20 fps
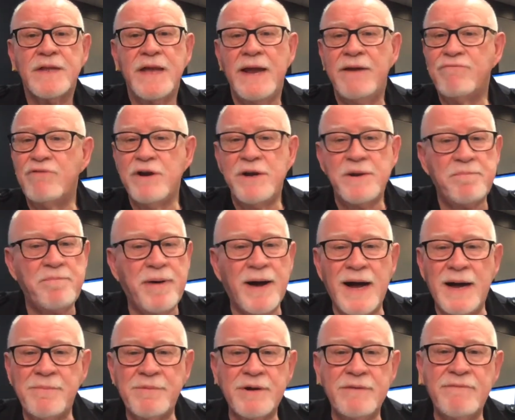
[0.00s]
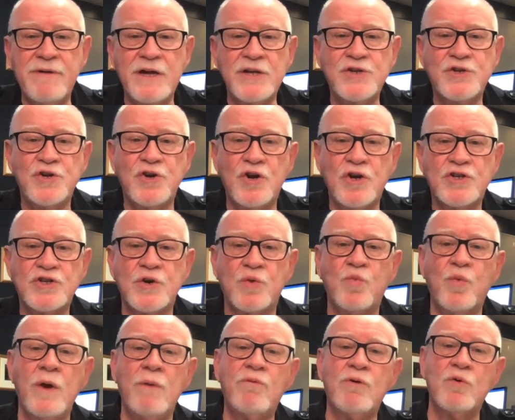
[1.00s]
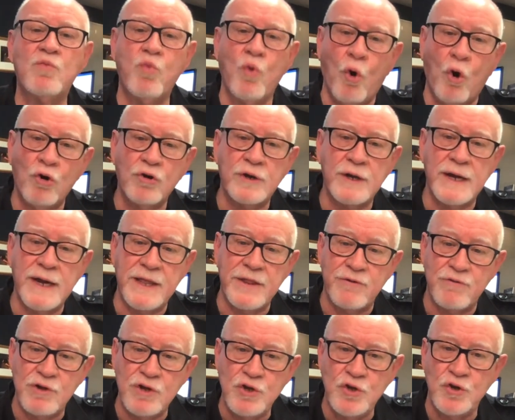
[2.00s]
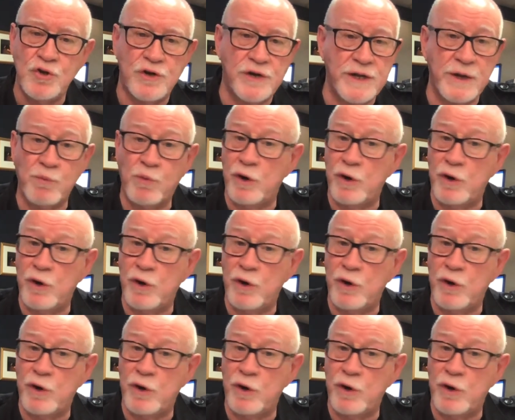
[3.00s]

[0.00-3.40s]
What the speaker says: every department of our church, that we would walk together in unity.